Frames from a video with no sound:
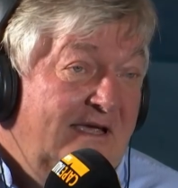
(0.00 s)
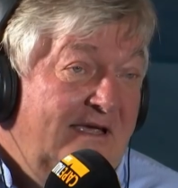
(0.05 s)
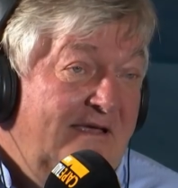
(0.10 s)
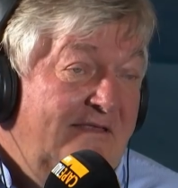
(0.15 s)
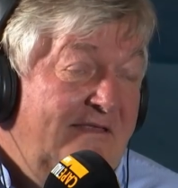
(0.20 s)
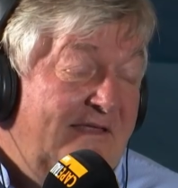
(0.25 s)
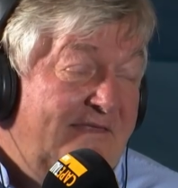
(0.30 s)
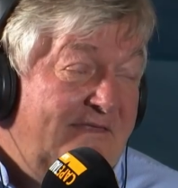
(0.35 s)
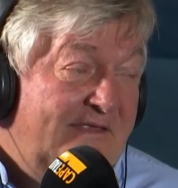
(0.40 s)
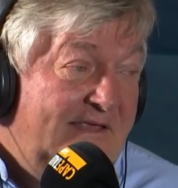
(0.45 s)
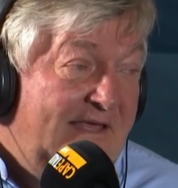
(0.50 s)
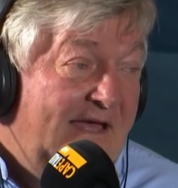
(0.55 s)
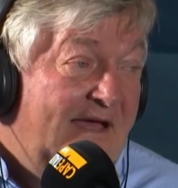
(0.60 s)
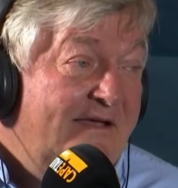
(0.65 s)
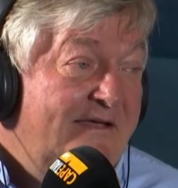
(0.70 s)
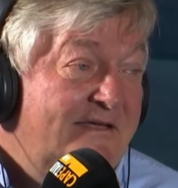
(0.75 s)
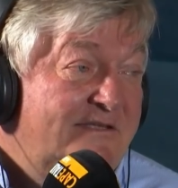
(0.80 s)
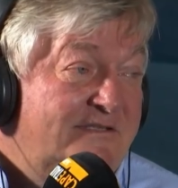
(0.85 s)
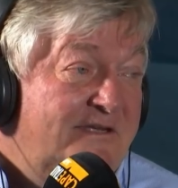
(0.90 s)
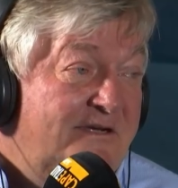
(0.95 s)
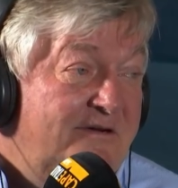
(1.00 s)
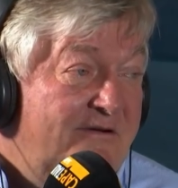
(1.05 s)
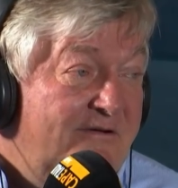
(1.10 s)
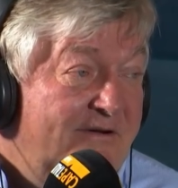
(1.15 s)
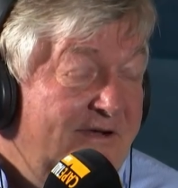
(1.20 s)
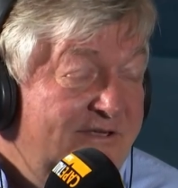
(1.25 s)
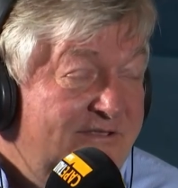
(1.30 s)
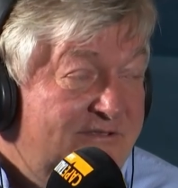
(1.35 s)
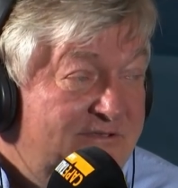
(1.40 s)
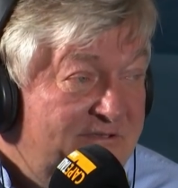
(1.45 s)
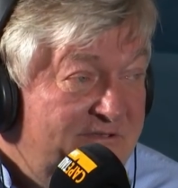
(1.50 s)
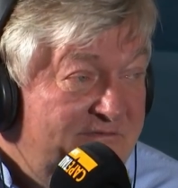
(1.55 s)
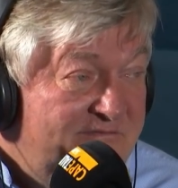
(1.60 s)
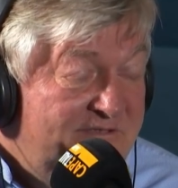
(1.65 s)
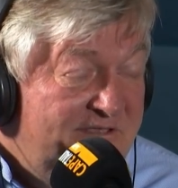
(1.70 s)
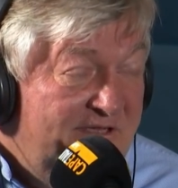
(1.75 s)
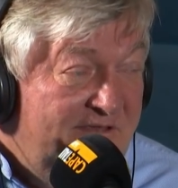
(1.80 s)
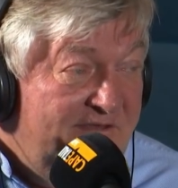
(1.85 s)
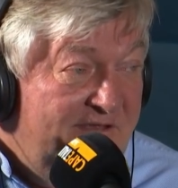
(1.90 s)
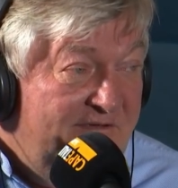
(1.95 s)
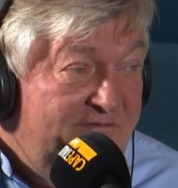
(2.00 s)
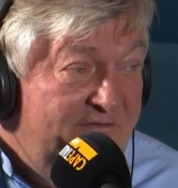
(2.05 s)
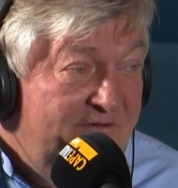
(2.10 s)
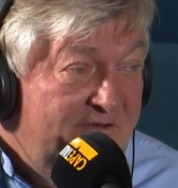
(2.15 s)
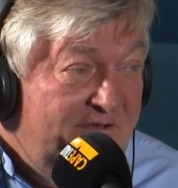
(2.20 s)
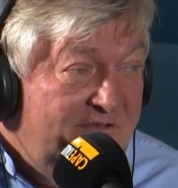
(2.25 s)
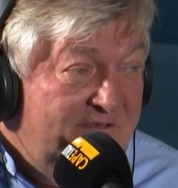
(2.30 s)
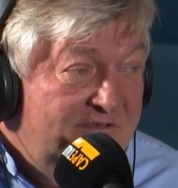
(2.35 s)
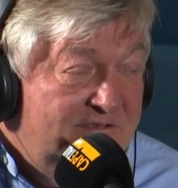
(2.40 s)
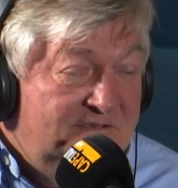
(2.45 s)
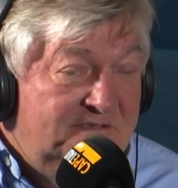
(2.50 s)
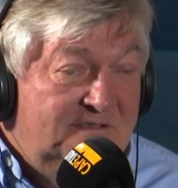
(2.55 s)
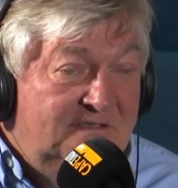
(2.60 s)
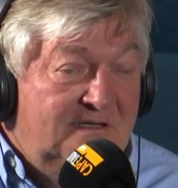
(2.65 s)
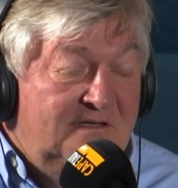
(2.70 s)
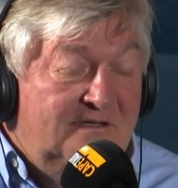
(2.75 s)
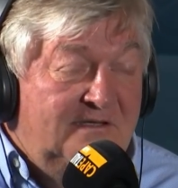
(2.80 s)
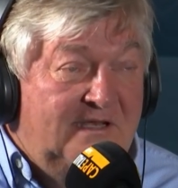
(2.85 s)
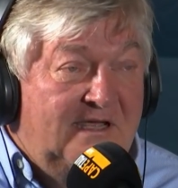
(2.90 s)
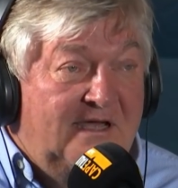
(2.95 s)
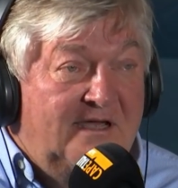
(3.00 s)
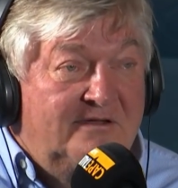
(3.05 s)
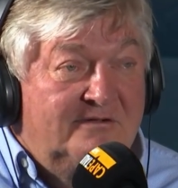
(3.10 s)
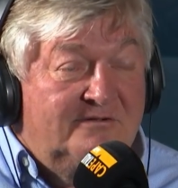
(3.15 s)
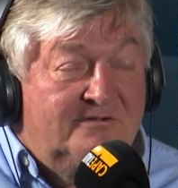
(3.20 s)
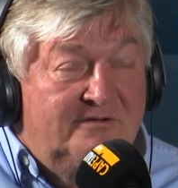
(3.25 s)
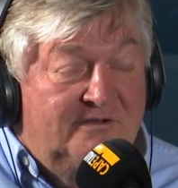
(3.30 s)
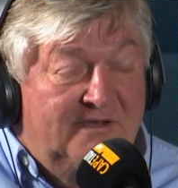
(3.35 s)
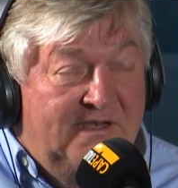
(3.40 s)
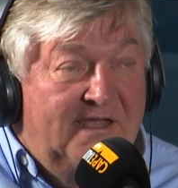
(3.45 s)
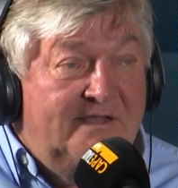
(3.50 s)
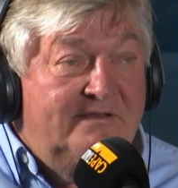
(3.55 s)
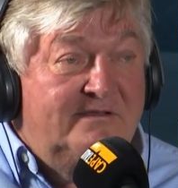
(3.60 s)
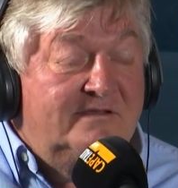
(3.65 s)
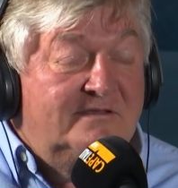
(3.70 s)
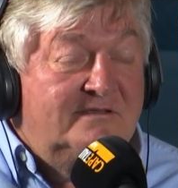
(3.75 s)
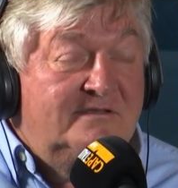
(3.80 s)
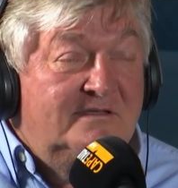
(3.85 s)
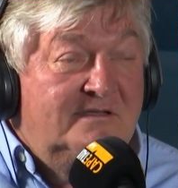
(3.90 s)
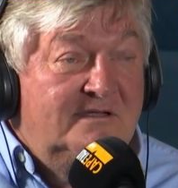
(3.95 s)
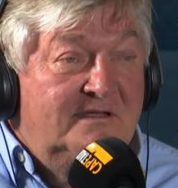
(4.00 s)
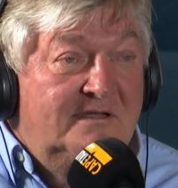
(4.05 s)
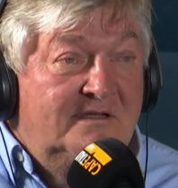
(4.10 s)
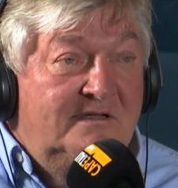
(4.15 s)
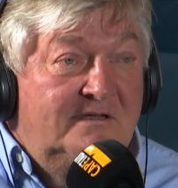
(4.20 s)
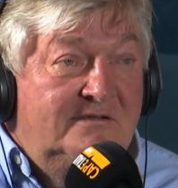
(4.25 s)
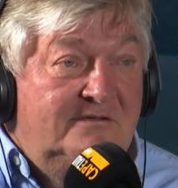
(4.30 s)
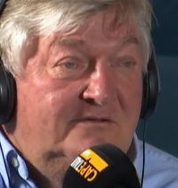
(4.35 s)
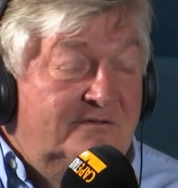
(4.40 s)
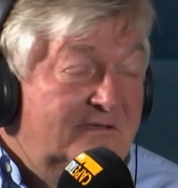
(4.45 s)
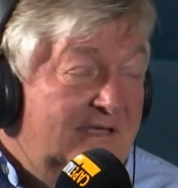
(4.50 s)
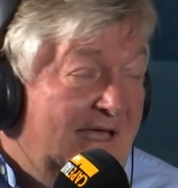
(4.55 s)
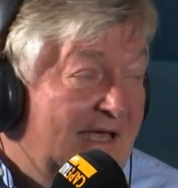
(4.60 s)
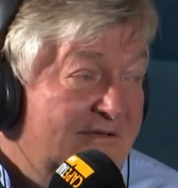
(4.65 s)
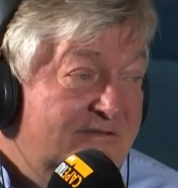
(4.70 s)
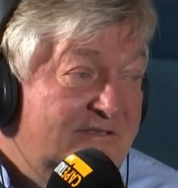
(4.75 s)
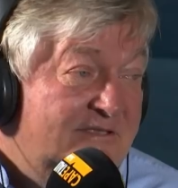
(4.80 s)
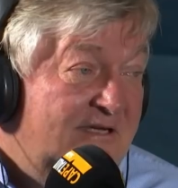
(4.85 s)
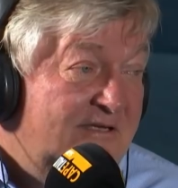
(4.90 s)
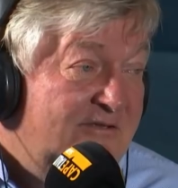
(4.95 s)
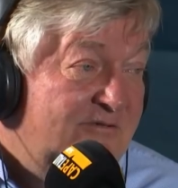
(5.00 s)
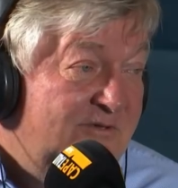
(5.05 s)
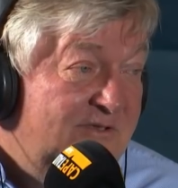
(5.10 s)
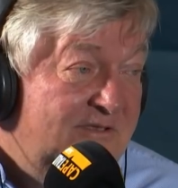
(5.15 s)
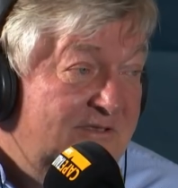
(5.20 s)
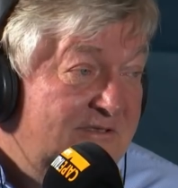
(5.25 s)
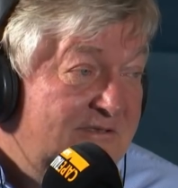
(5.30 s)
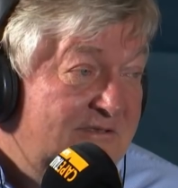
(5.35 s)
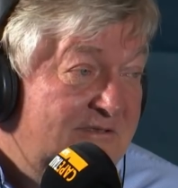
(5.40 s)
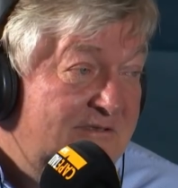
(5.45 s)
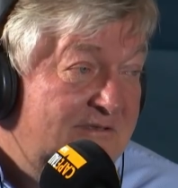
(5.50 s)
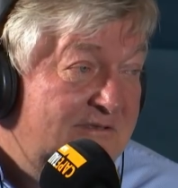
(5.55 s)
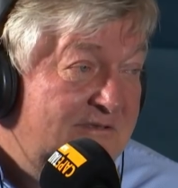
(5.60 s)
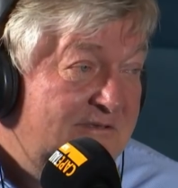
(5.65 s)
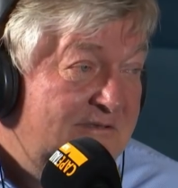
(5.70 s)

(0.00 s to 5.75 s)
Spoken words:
in that the younger generation of South Africans are now connected to the outside world,